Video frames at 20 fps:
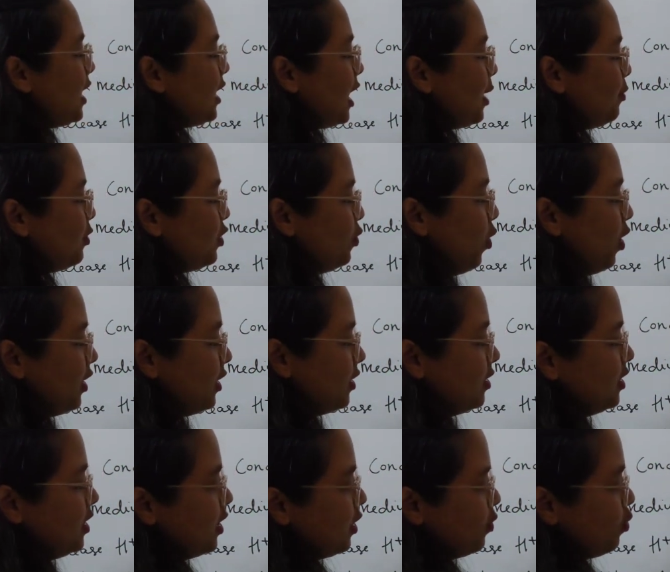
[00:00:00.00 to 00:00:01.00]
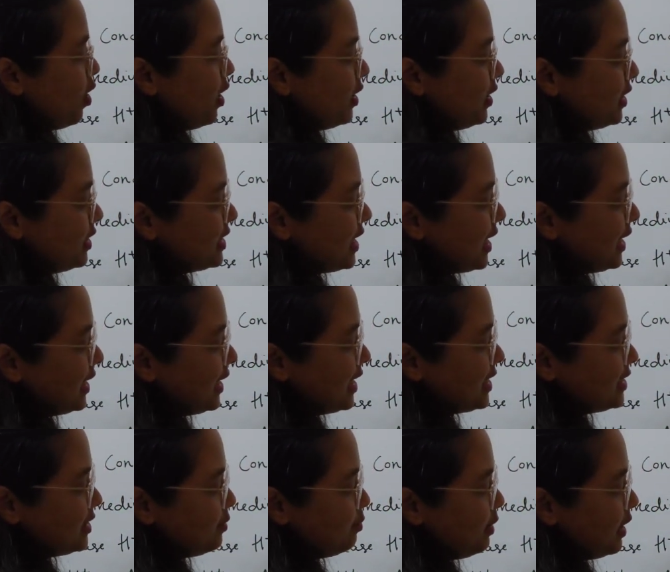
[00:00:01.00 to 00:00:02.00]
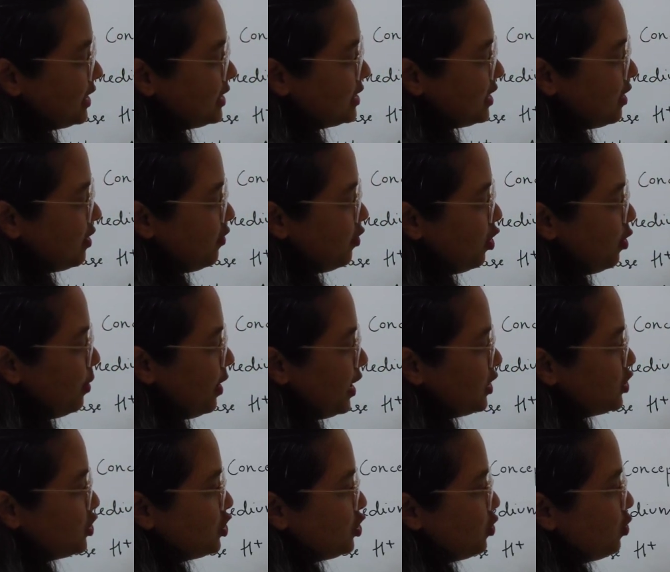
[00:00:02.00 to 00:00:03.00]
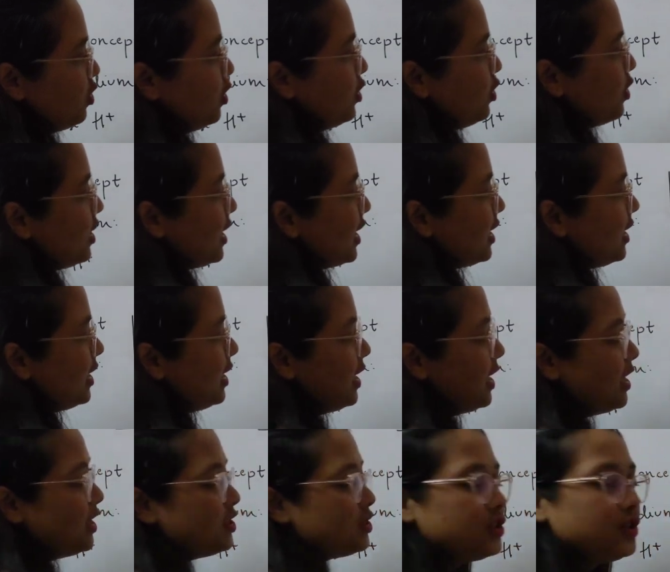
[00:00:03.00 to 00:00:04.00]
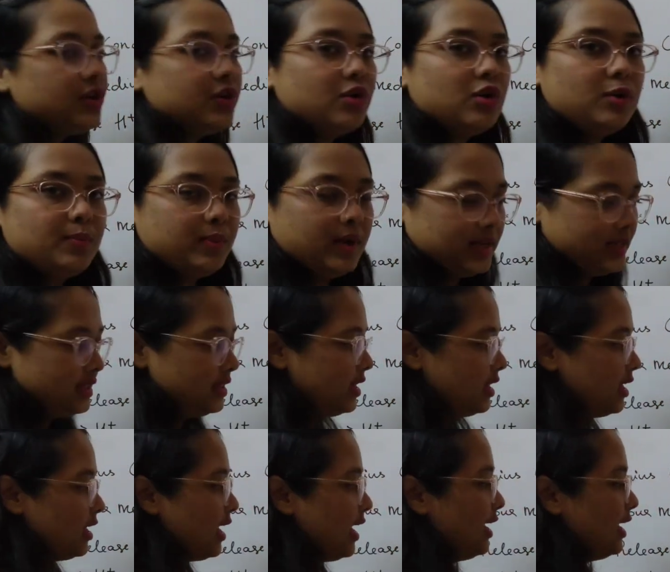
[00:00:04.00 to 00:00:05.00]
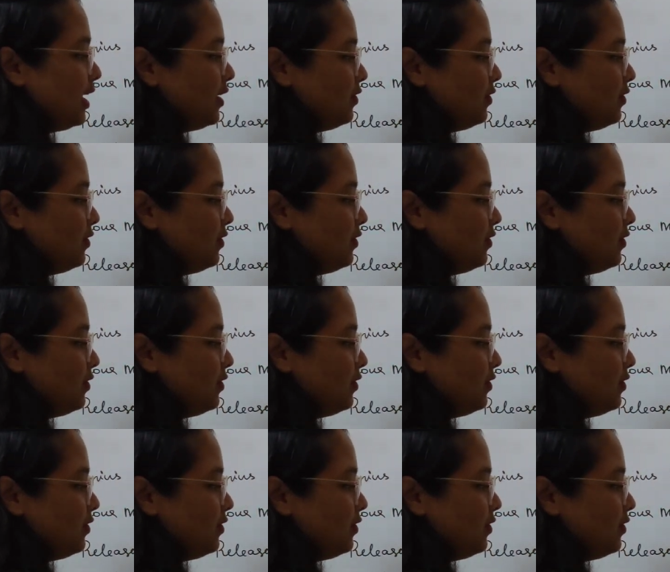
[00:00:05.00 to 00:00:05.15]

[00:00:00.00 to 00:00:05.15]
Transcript: Come to water. Water is acting as a base from H2O, you are getting H3O plus, right.